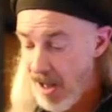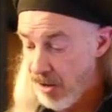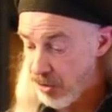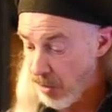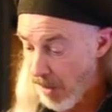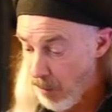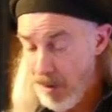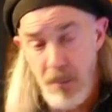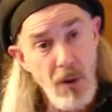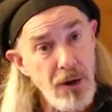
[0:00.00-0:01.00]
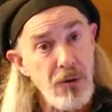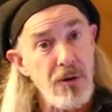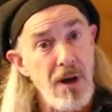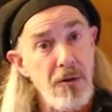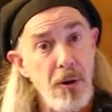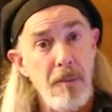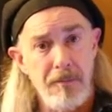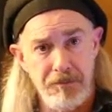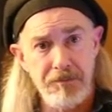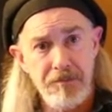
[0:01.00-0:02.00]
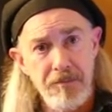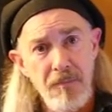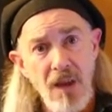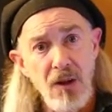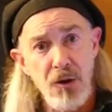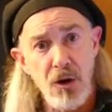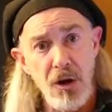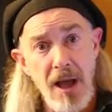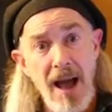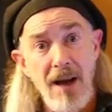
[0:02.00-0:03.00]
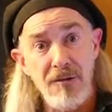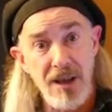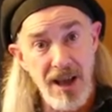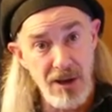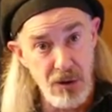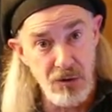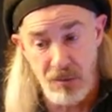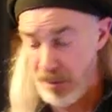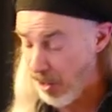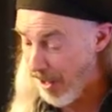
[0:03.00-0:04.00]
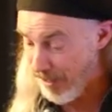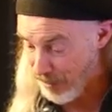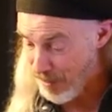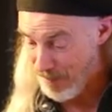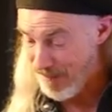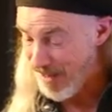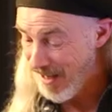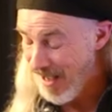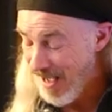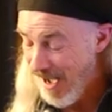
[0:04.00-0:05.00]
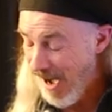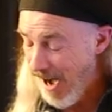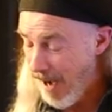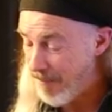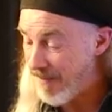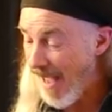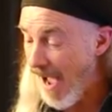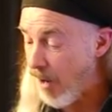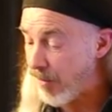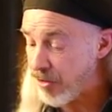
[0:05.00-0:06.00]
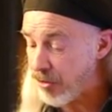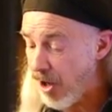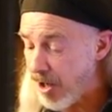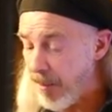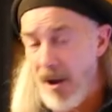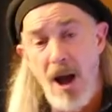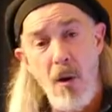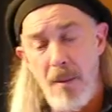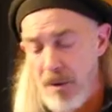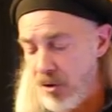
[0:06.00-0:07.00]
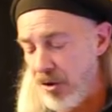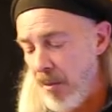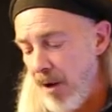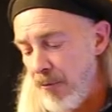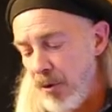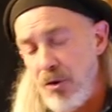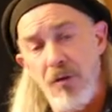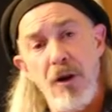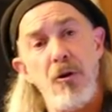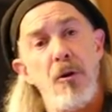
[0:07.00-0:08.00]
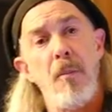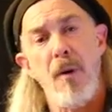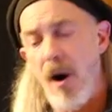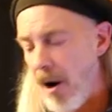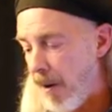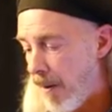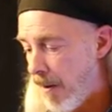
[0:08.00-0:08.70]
So at one point or another, you're going to have to get used to playing them. Now, let's talk about how I'm using my first finger to bar.